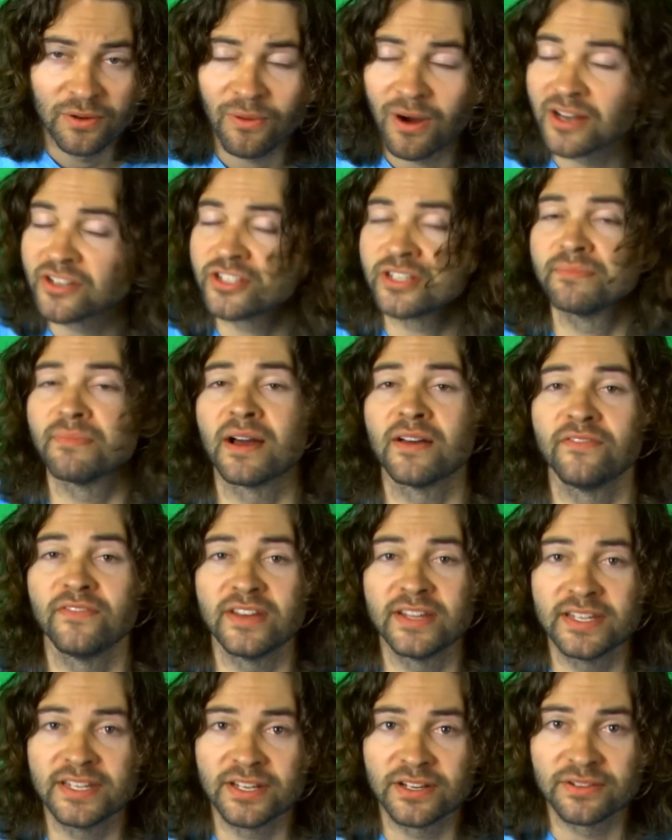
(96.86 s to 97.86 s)
watching my
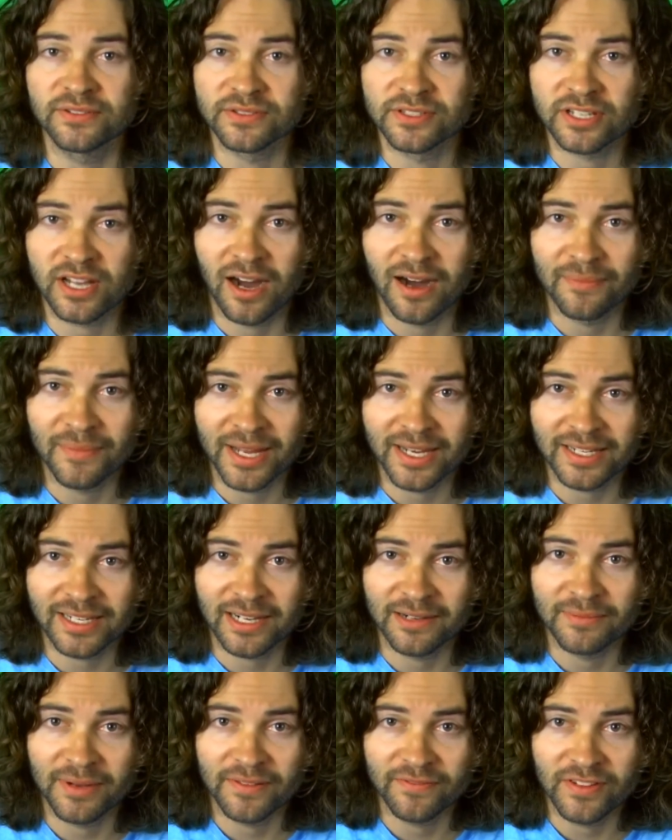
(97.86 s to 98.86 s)
videos, commenting
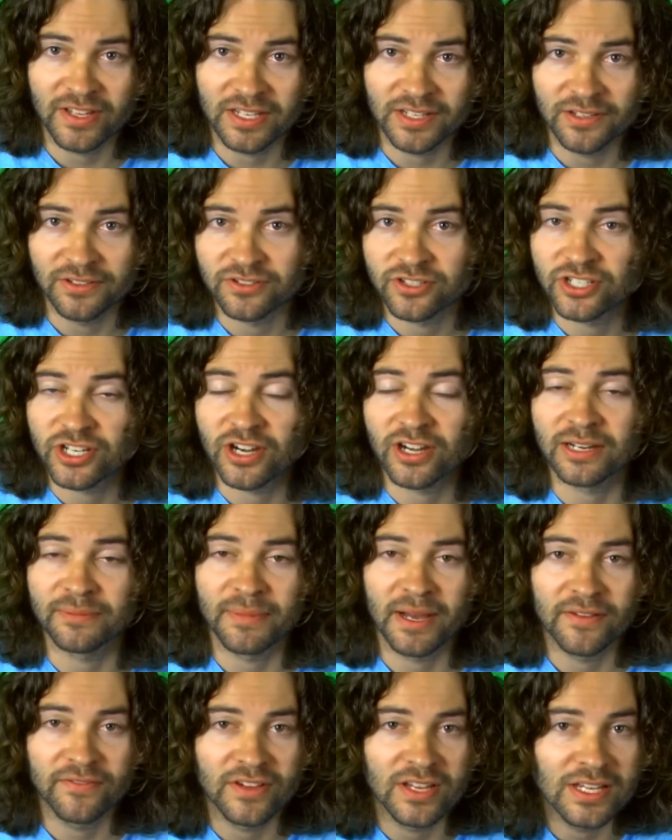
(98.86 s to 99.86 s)
on my videos,
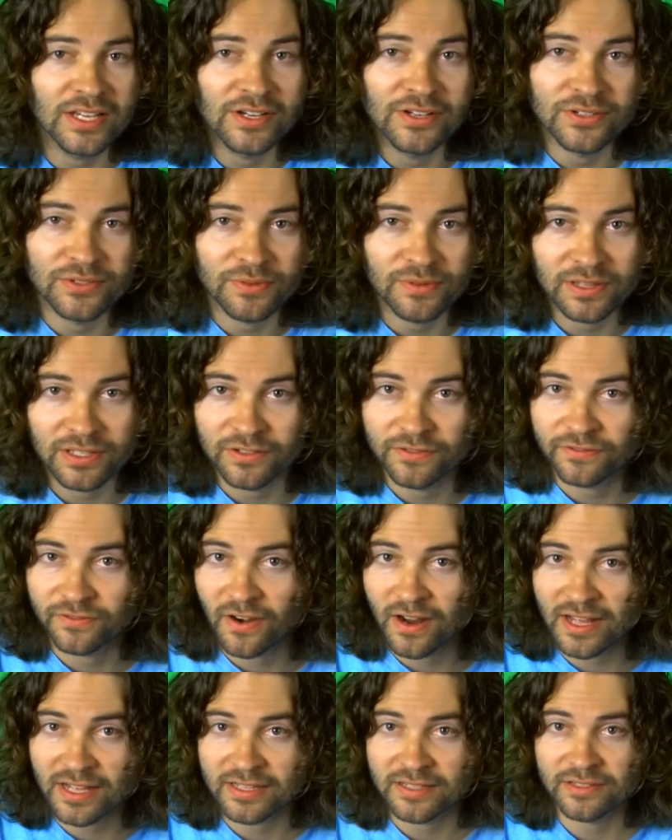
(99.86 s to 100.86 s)
sharing my videos with your
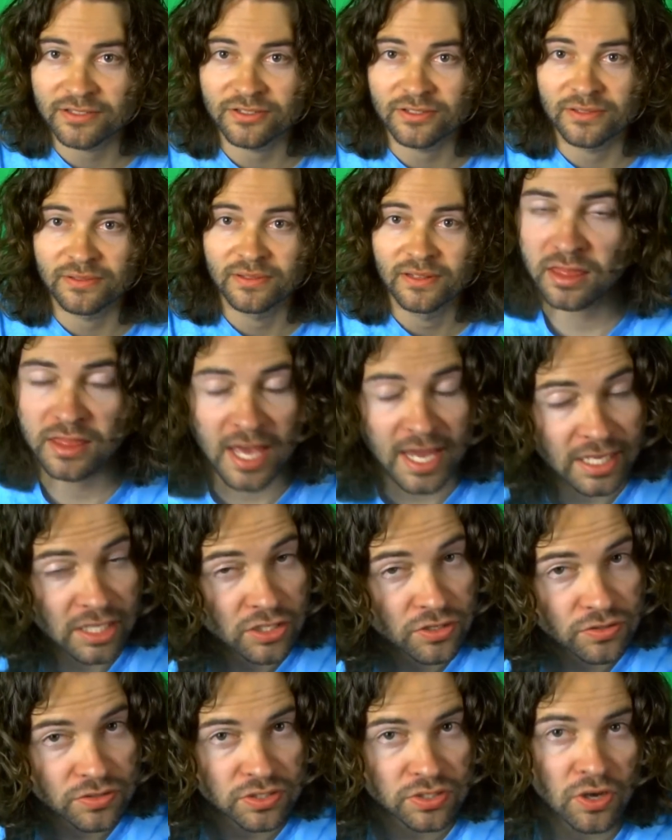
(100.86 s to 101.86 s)
friends, and
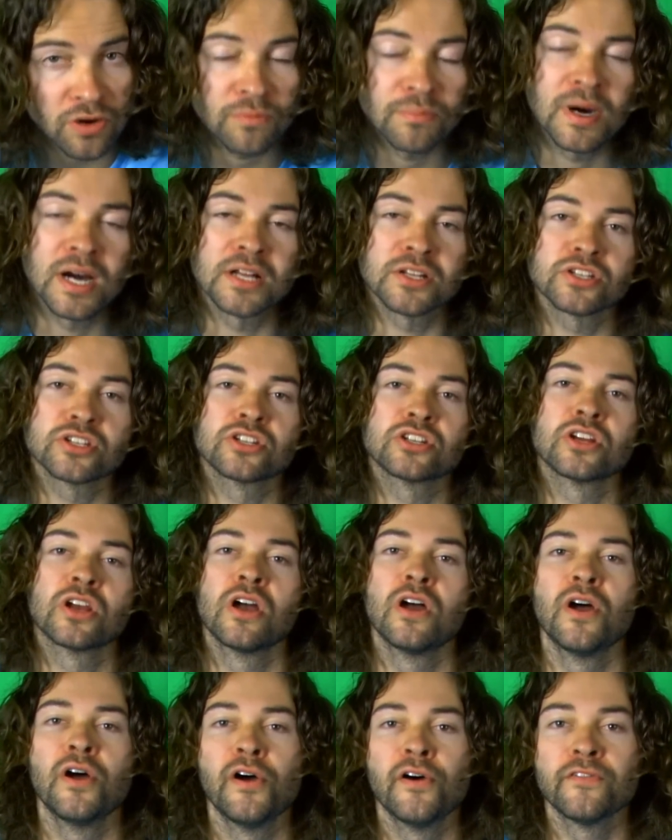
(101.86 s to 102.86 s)
thank you so much
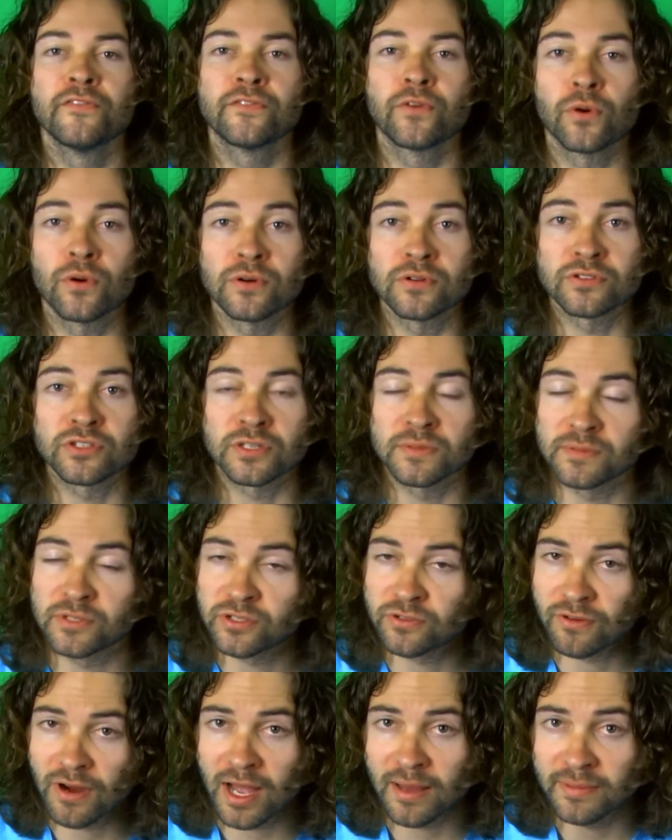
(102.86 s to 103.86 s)
for
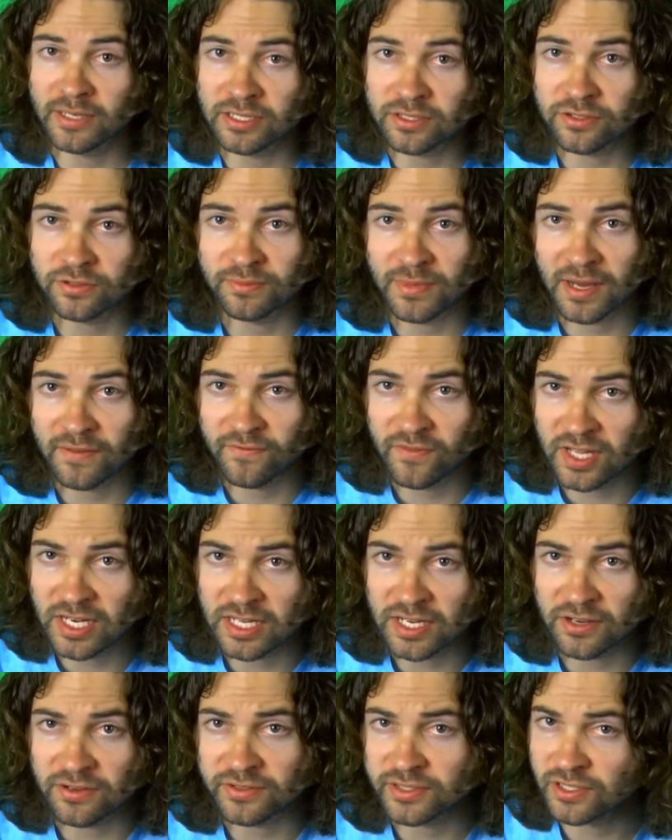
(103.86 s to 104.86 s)
subscribing to my
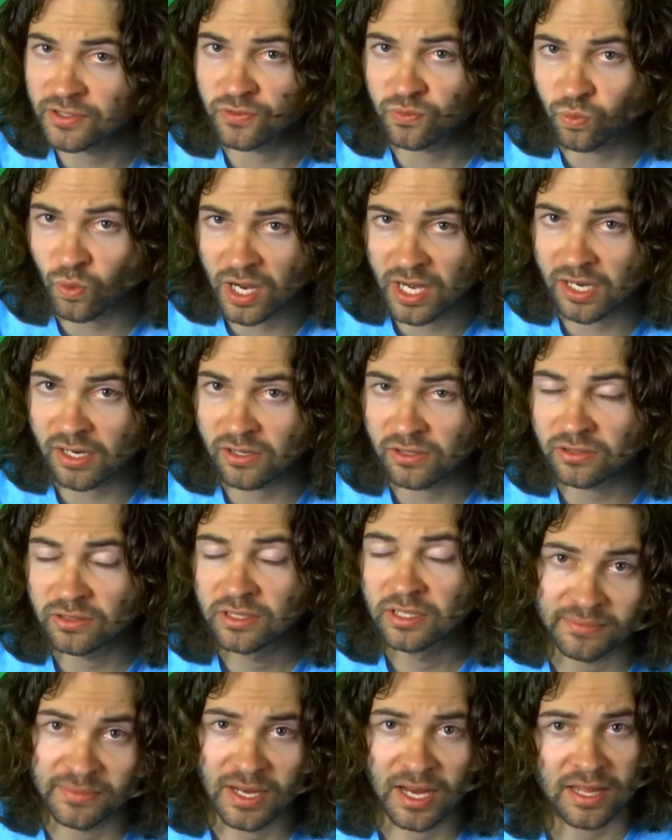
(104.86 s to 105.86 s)
videos as well.